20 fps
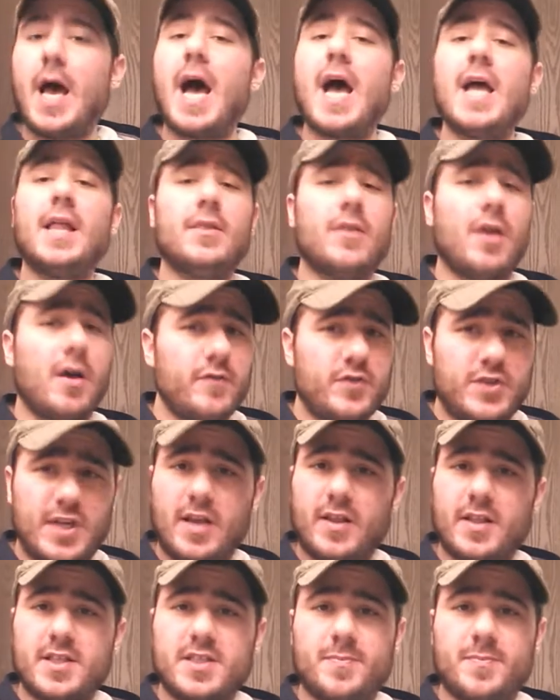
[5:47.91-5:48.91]
I love
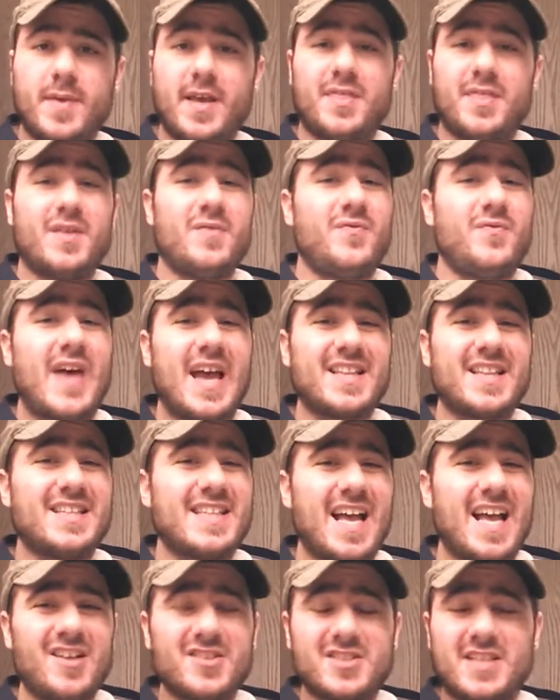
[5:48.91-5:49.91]
Jaylon Smith. In fact, the
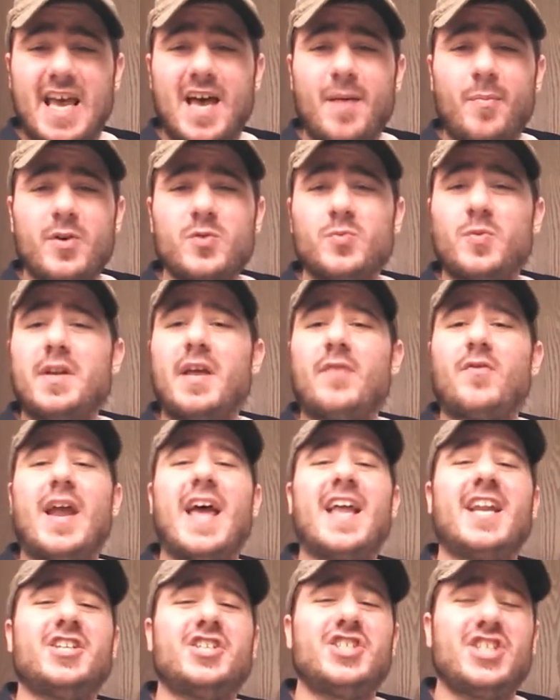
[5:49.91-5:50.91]
Dallas Cowboys would never
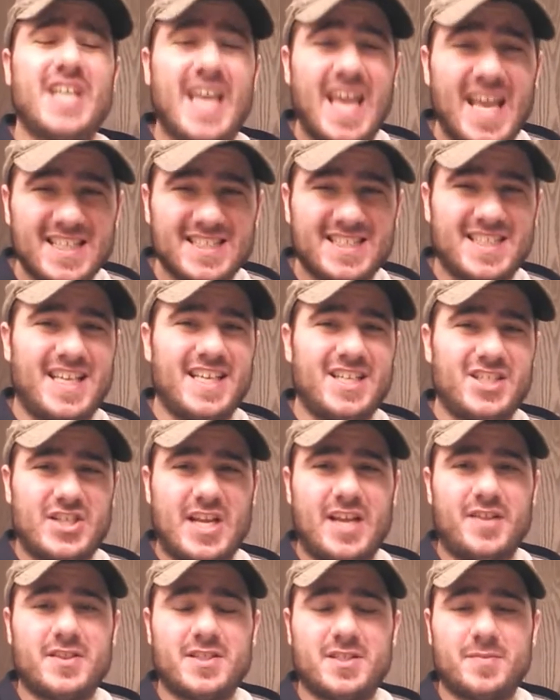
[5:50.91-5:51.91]
had a chance to get
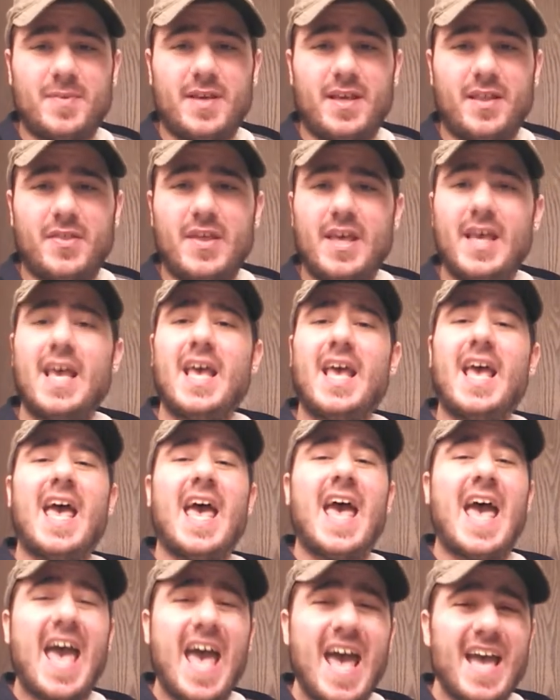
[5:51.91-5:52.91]
Jaylon Smith
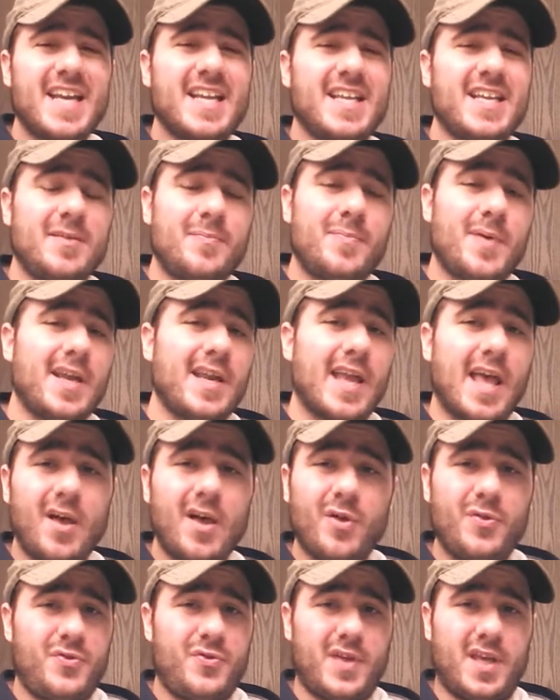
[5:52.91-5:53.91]
had he been
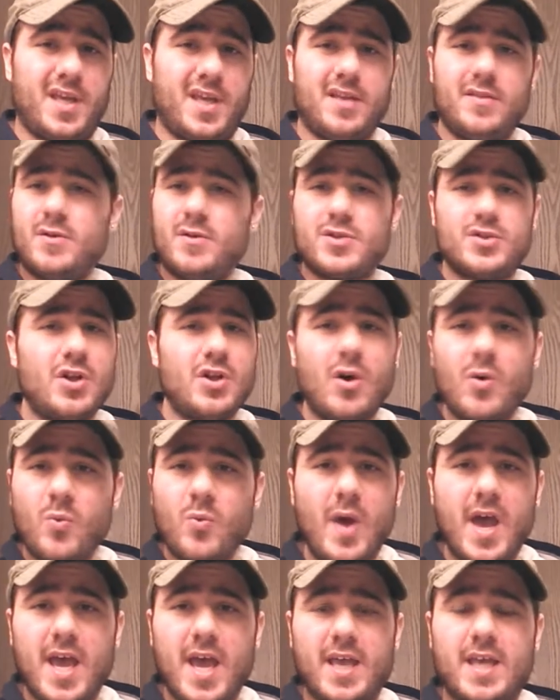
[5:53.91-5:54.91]
healthy. There's no
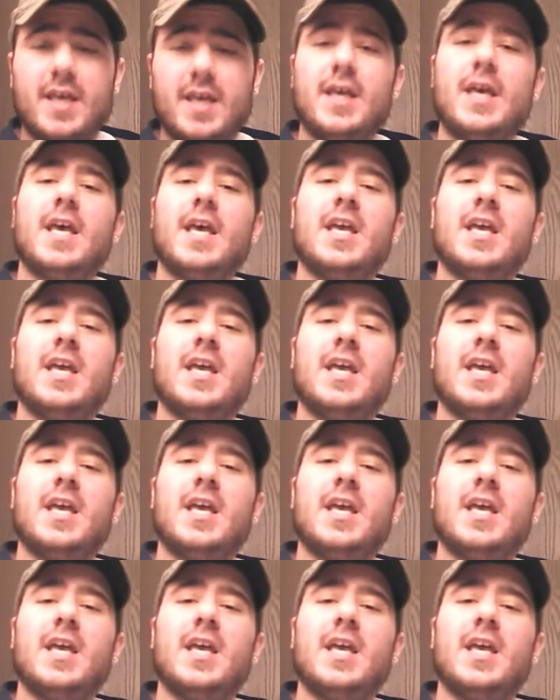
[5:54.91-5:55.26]
way.